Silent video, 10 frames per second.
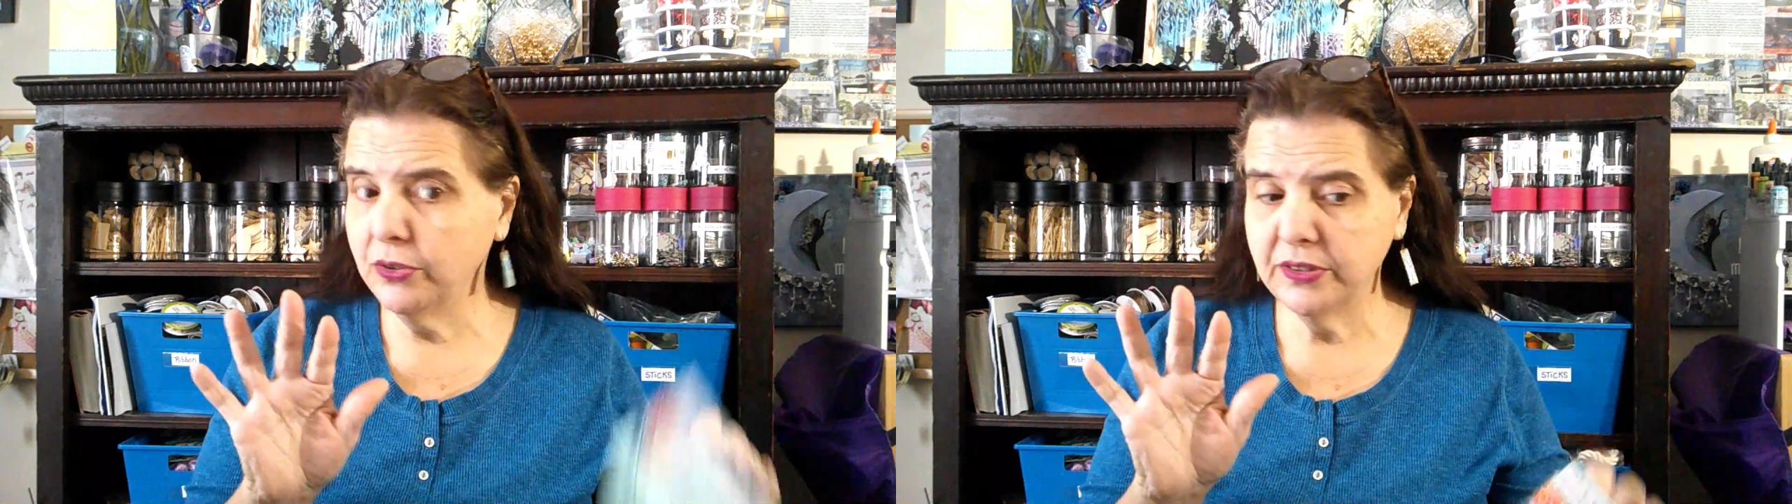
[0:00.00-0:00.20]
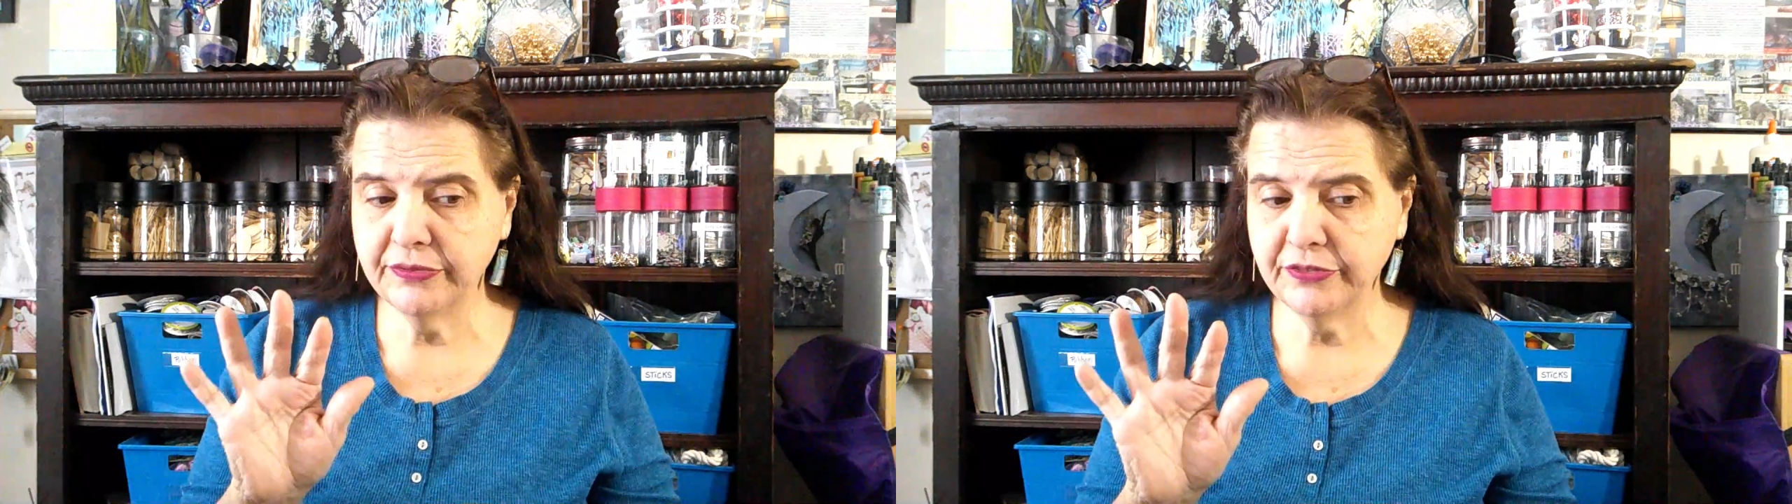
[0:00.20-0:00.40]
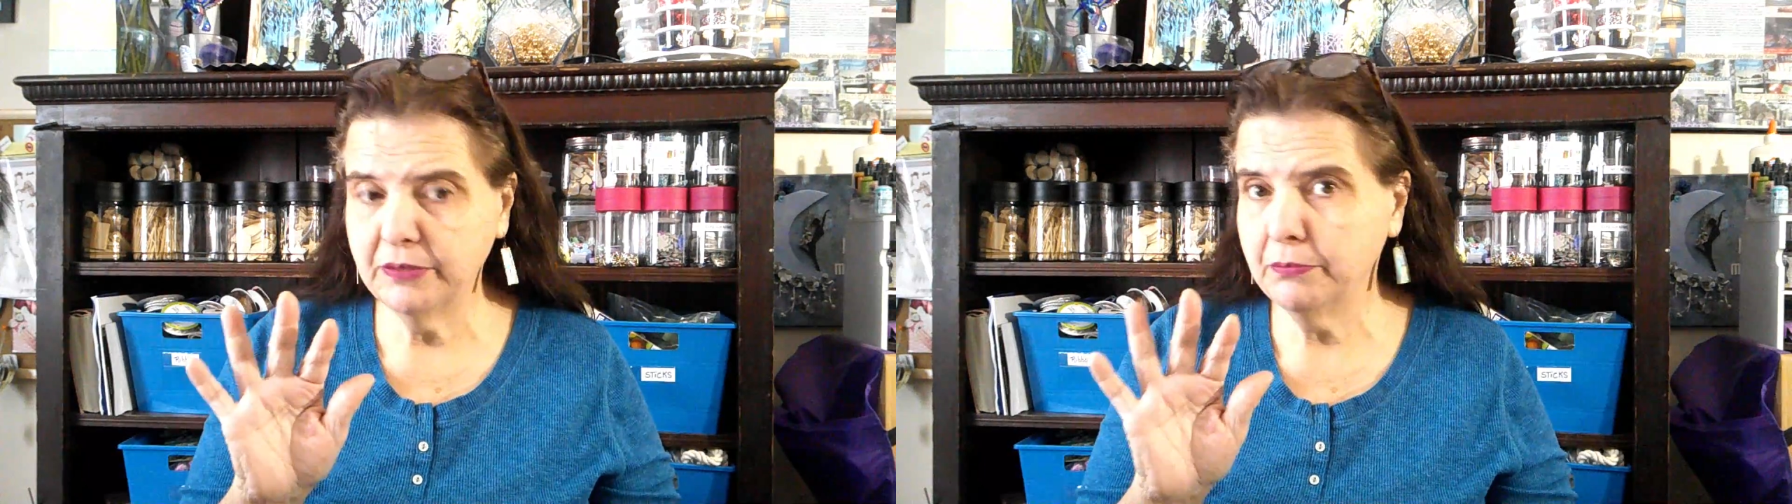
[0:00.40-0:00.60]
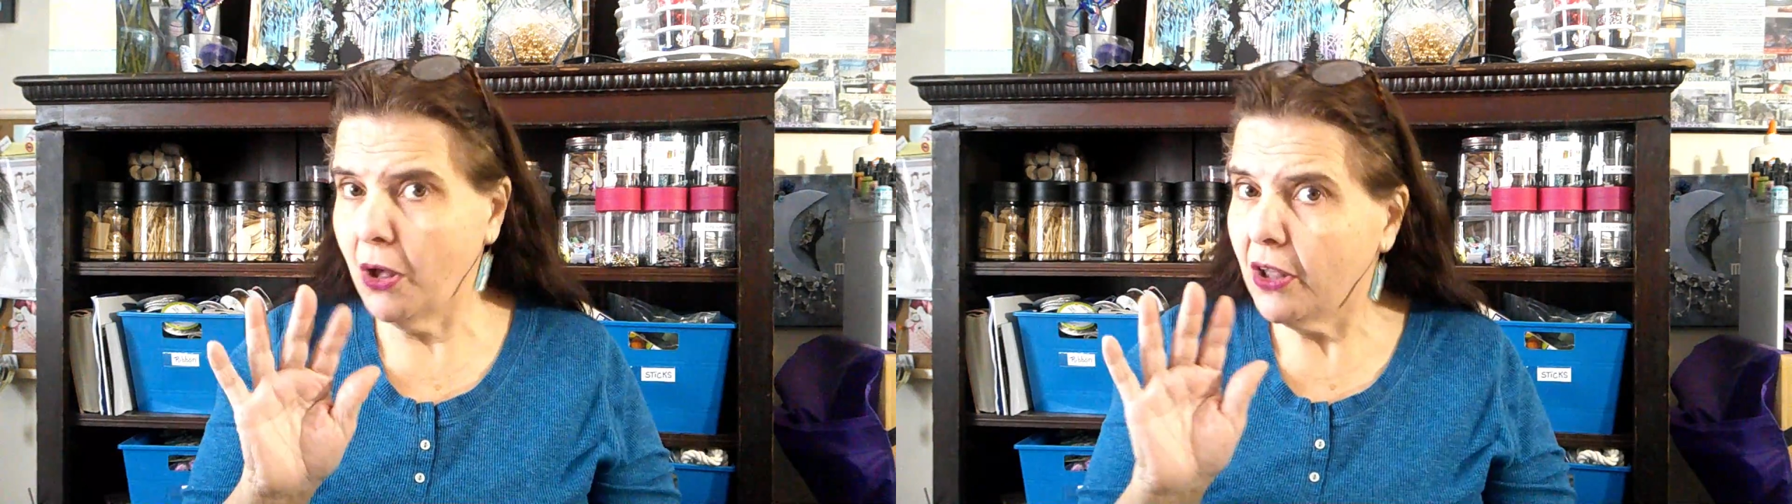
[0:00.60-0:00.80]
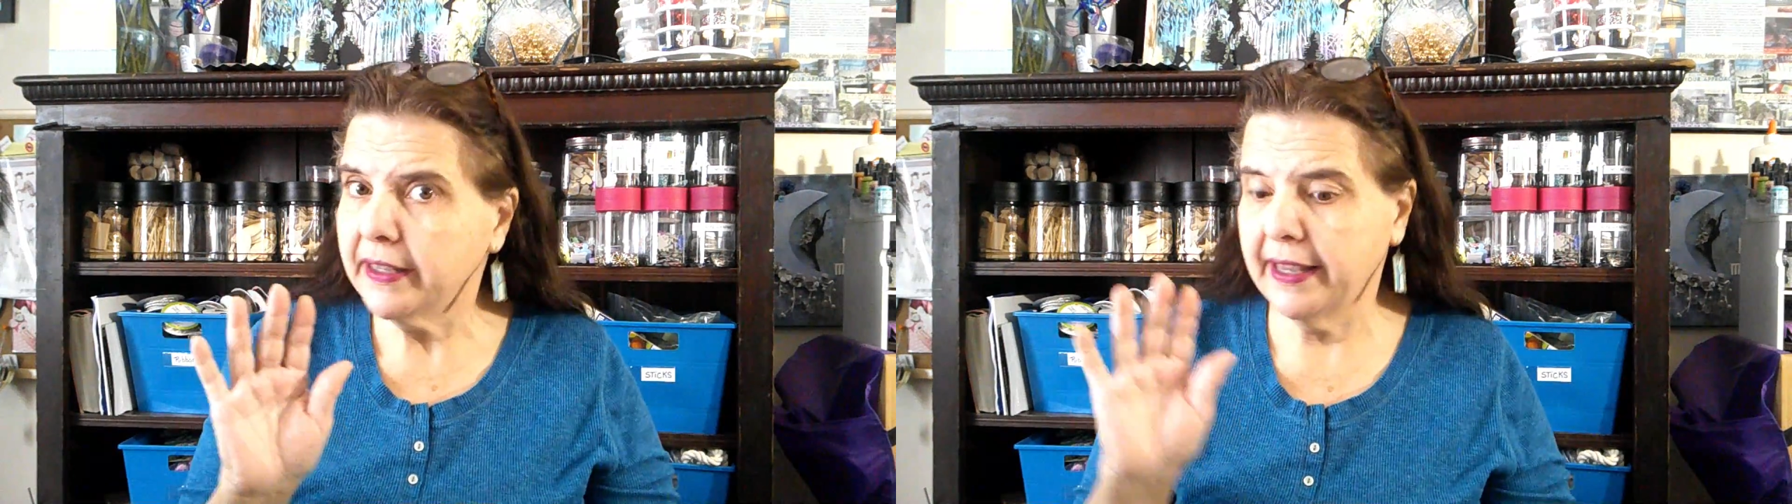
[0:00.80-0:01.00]
different
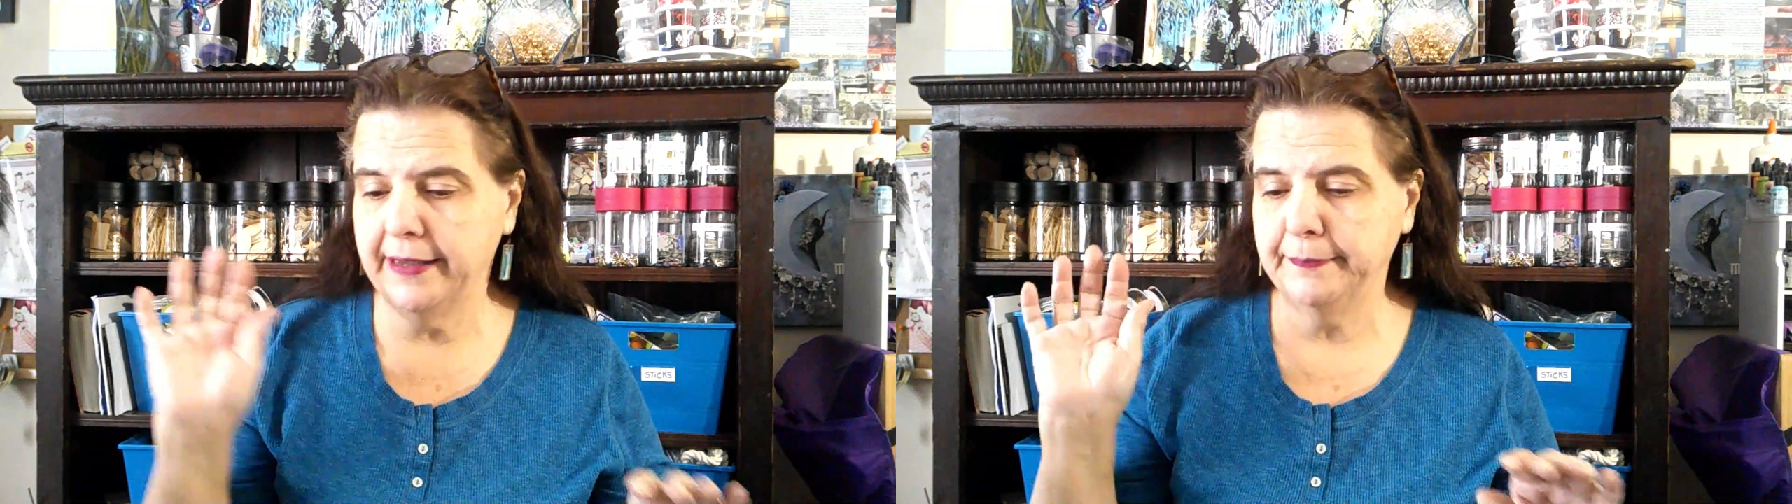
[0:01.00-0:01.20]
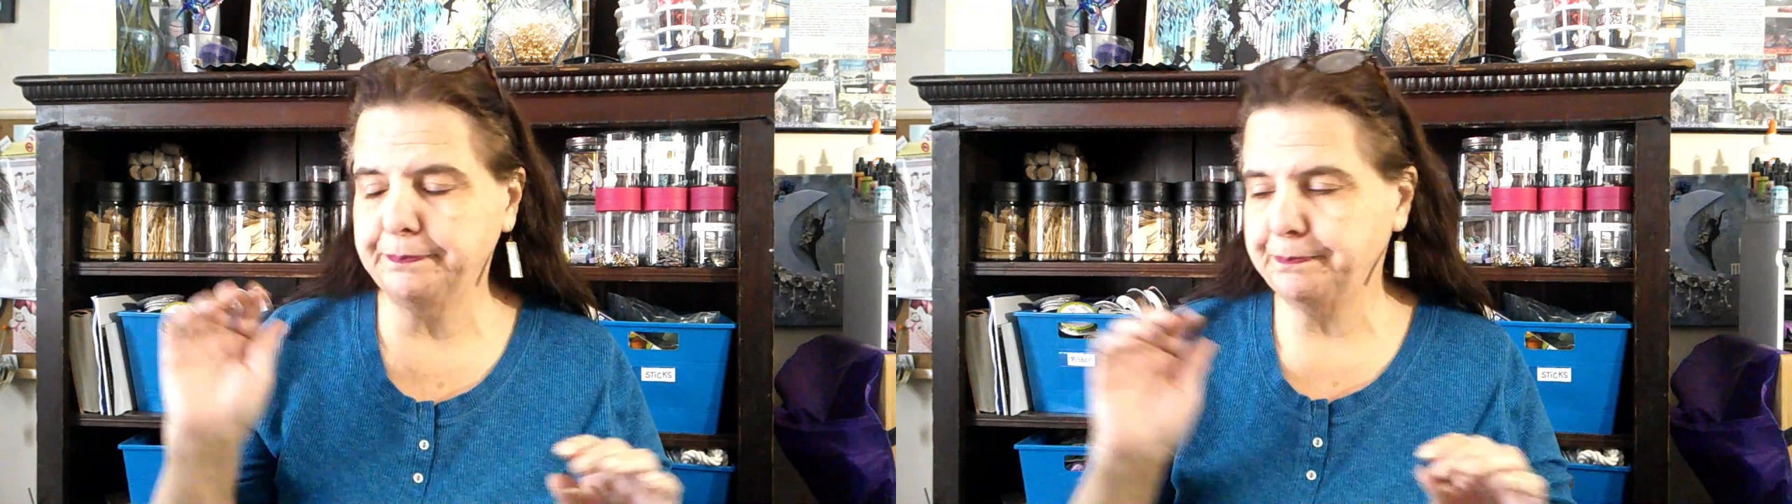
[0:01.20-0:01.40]
ball game.